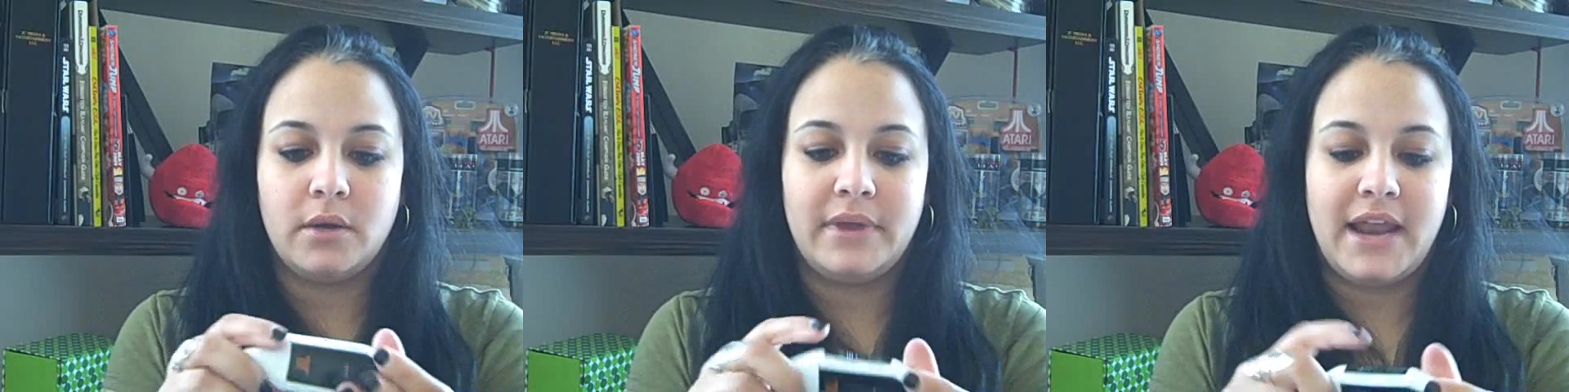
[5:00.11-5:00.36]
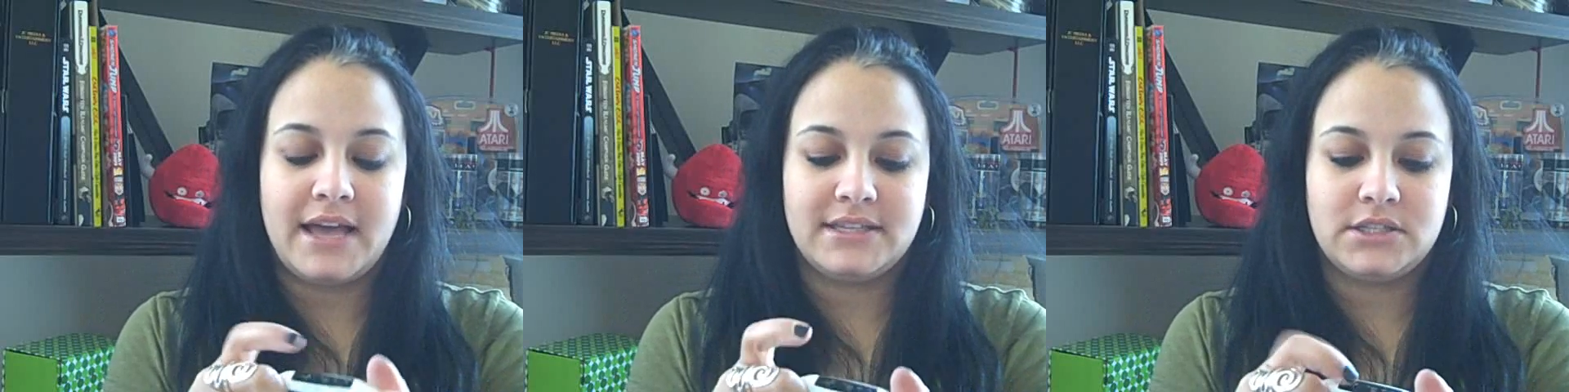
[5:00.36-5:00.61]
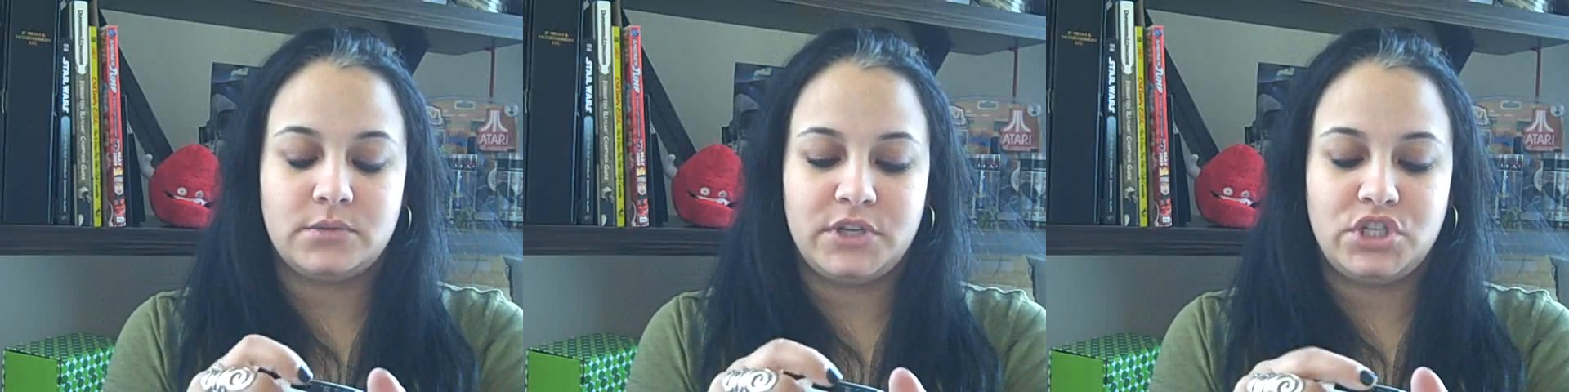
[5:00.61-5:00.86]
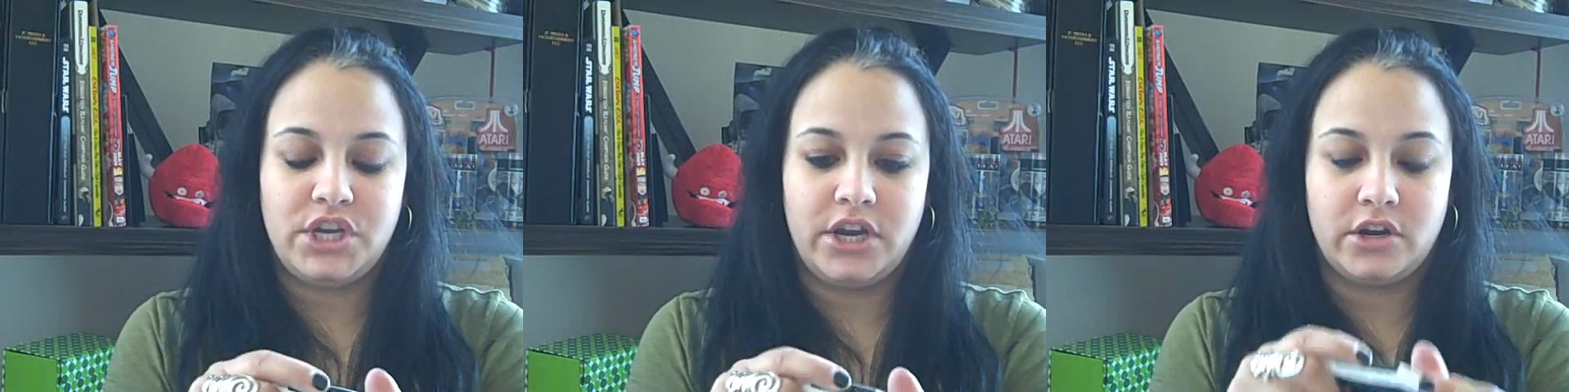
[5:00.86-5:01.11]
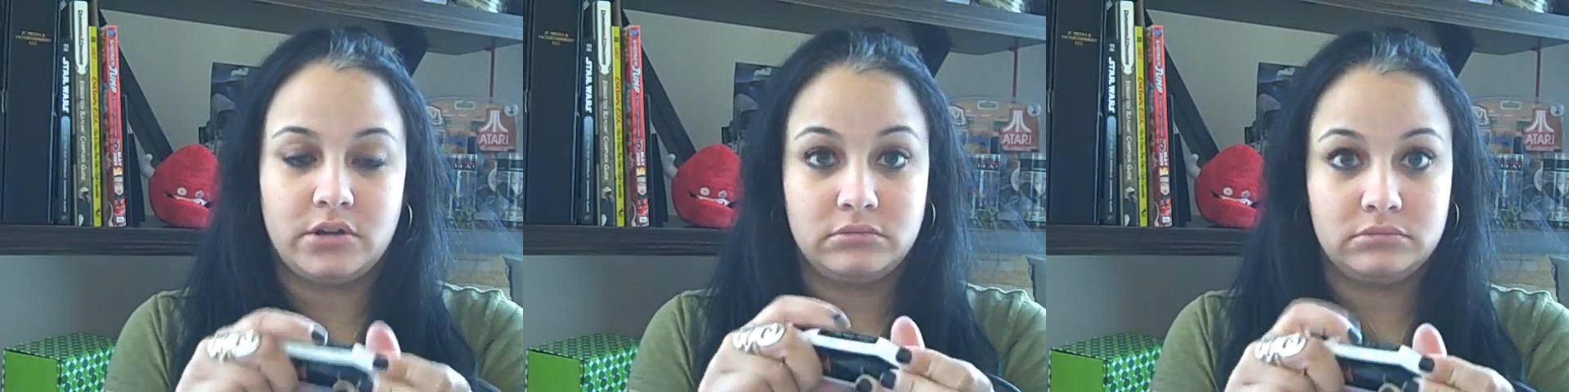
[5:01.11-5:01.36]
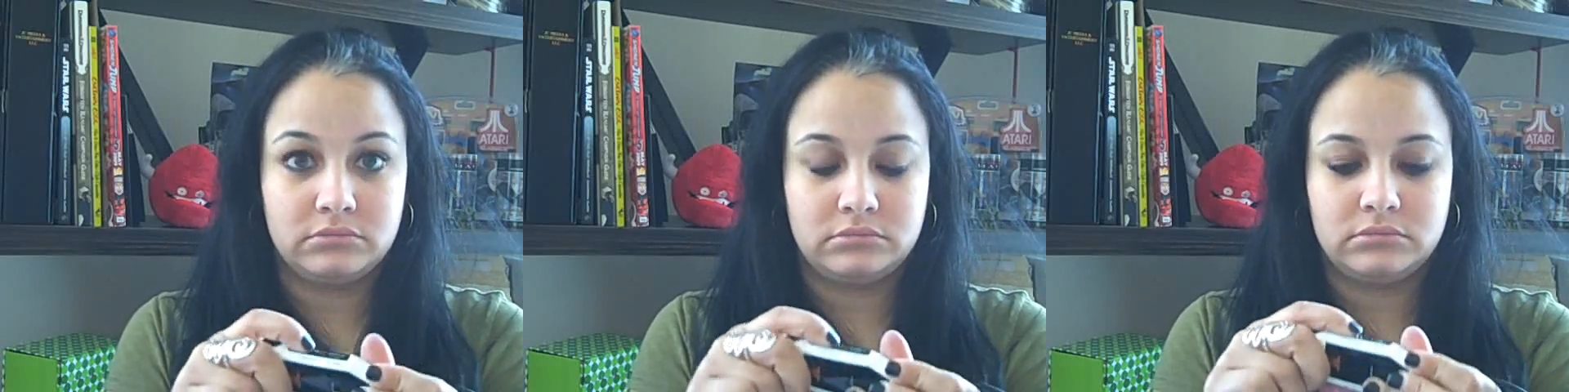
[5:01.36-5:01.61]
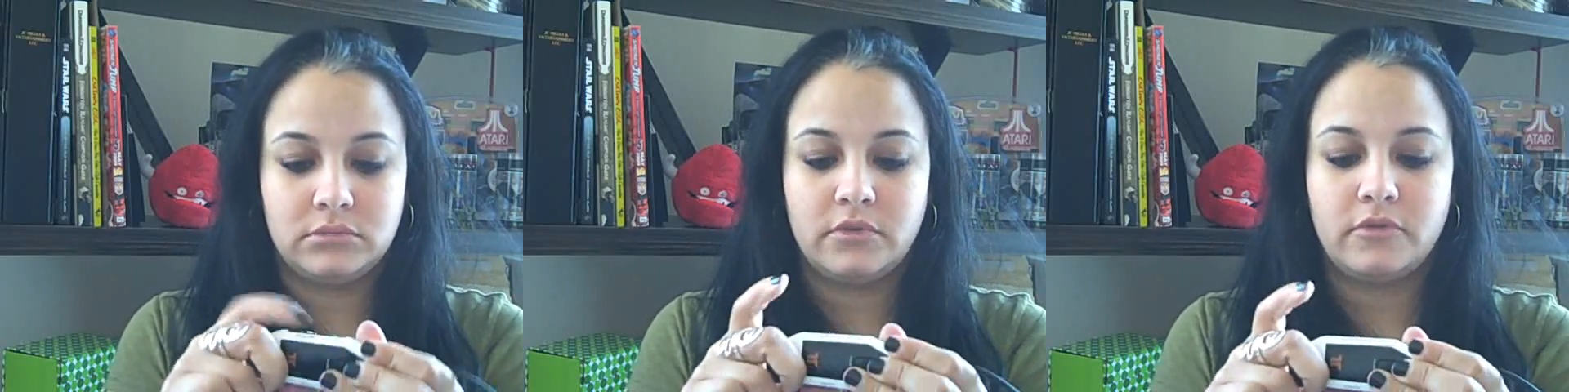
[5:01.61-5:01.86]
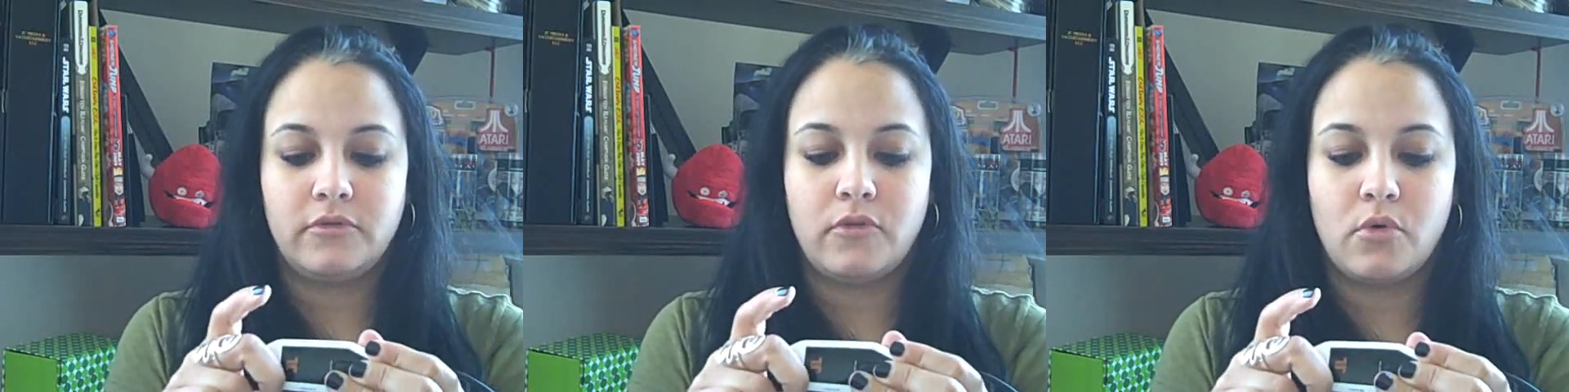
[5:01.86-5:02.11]
It has a switch here
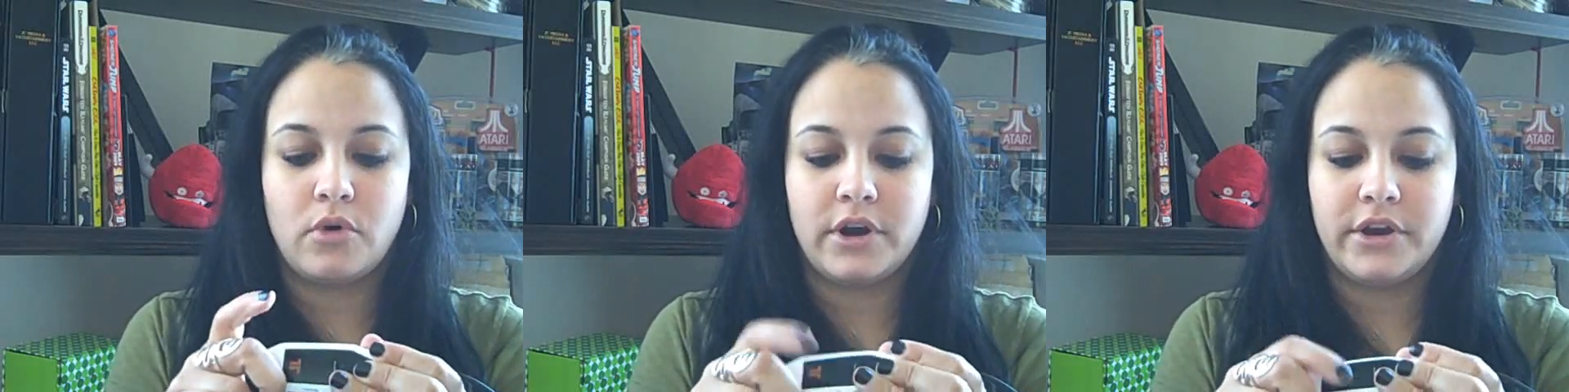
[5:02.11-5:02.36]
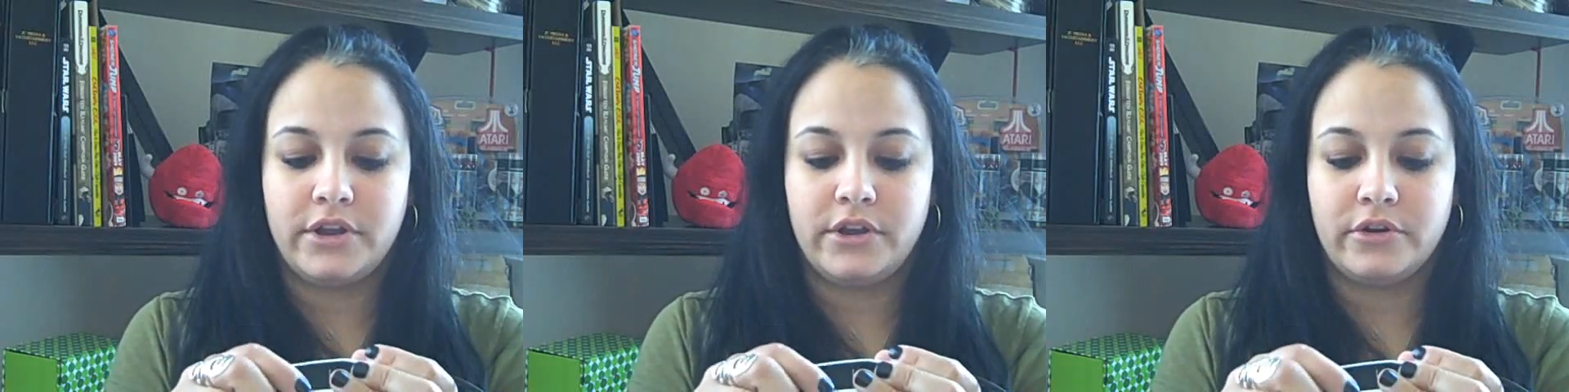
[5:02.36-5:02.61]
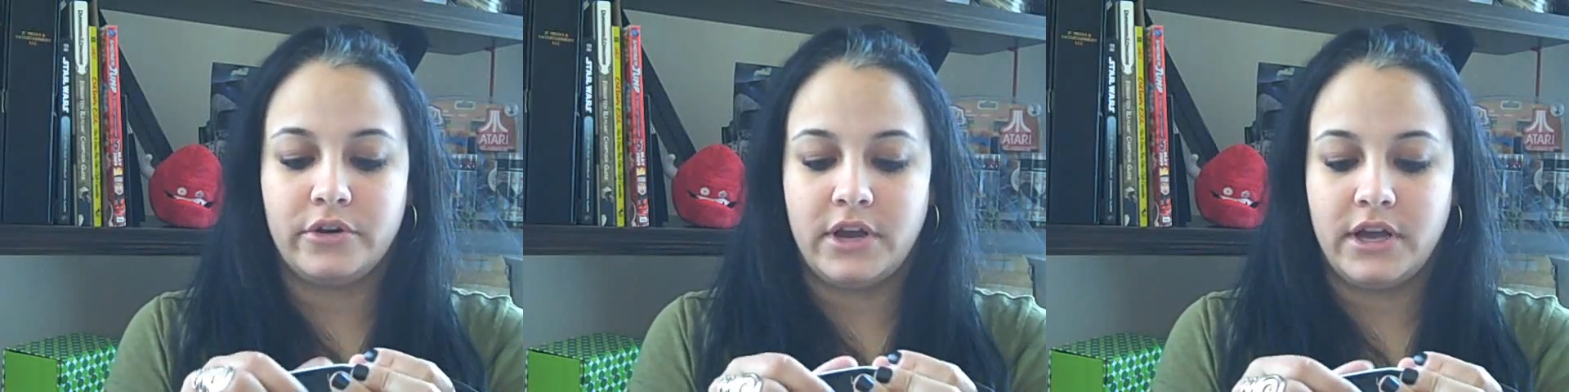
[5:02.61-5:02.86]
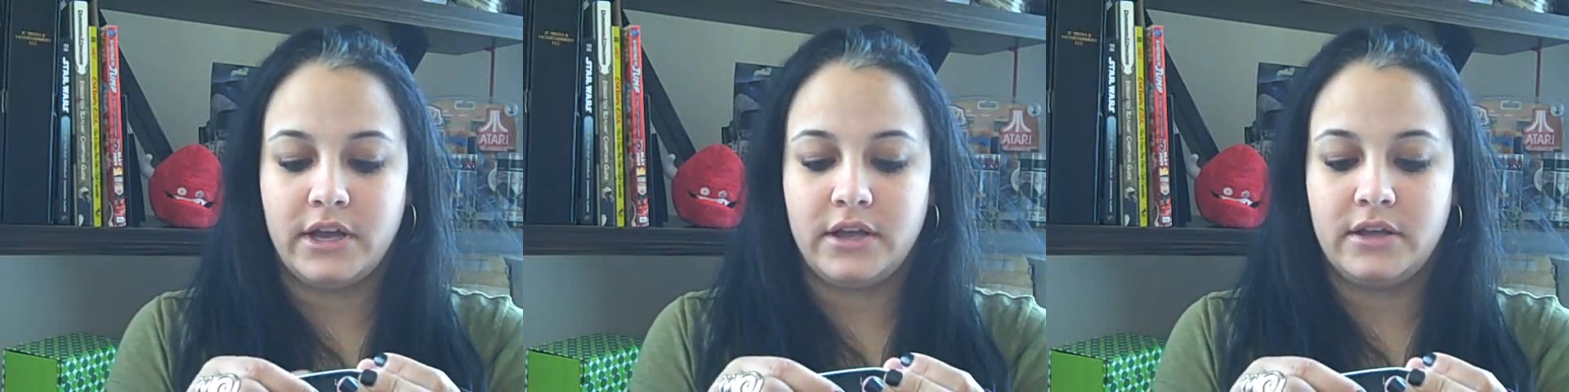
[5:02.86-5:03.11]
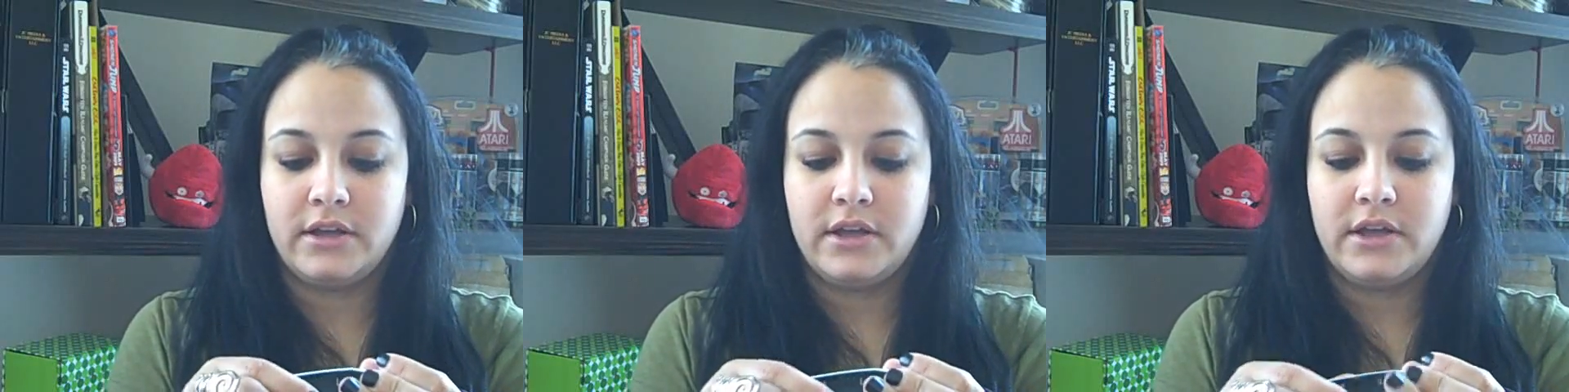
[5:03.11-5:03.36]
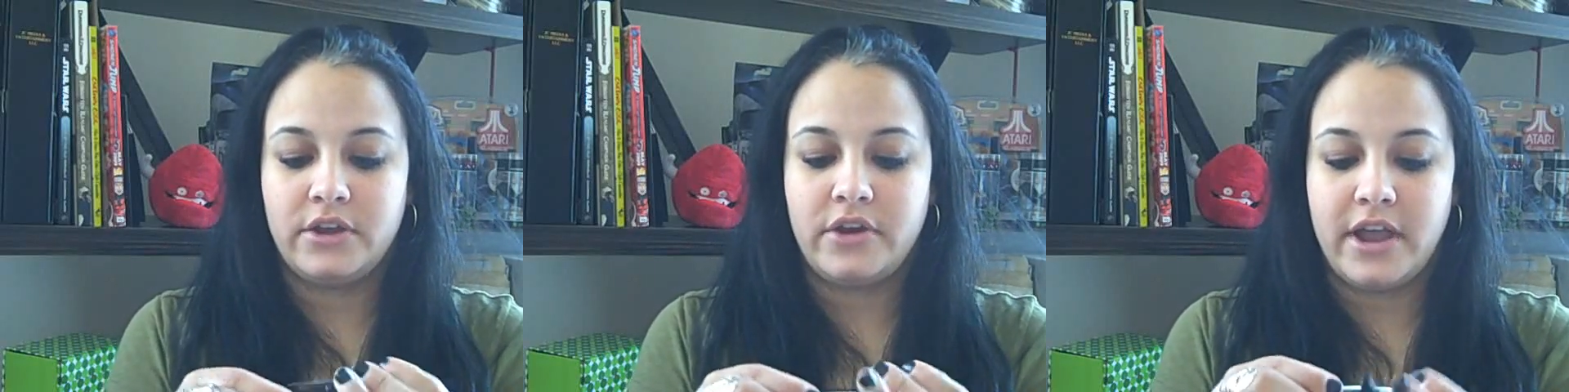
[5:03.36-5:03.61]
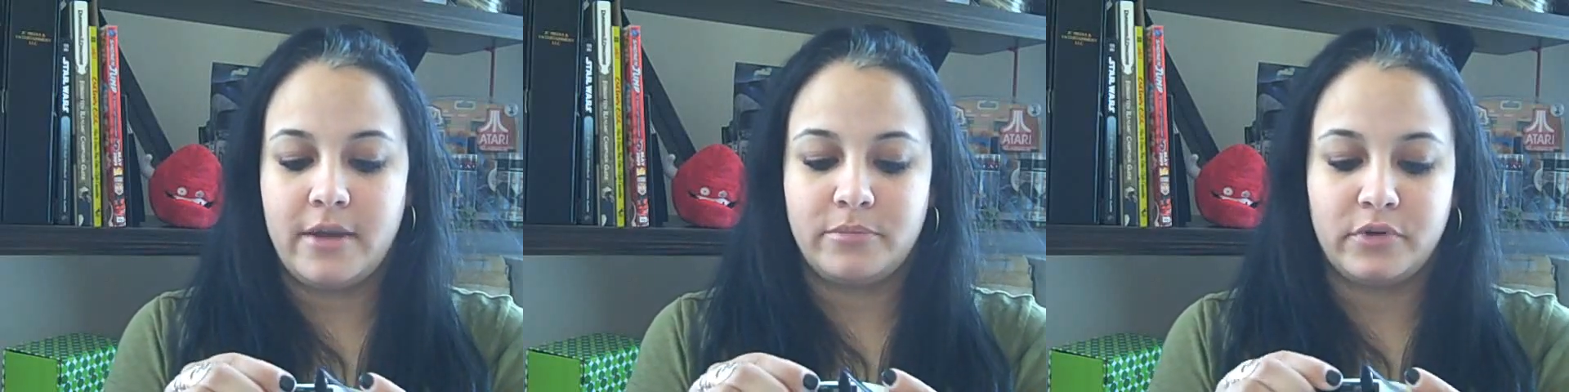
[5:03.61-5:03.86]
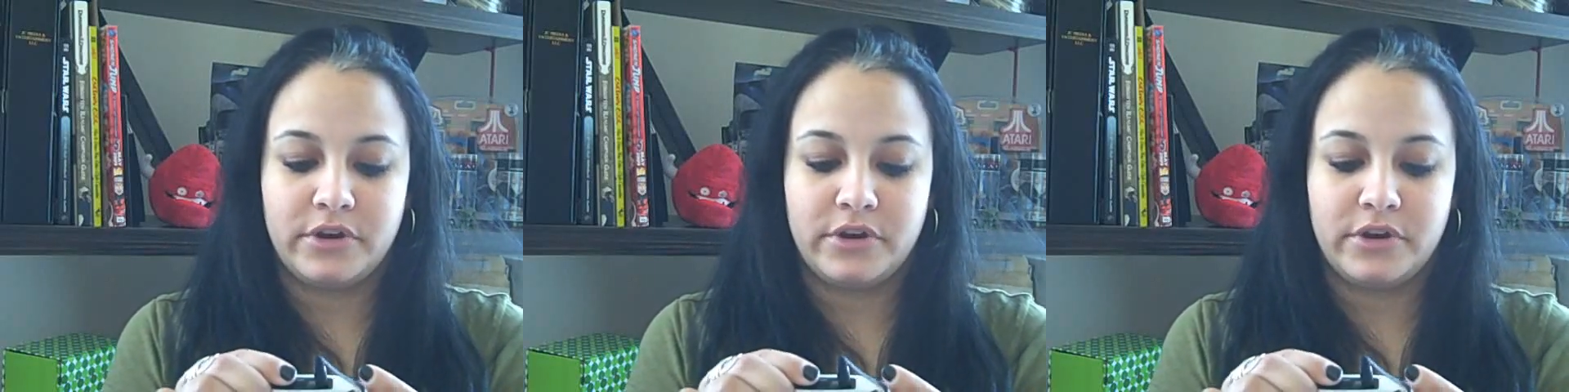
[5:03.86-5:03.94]
for your amp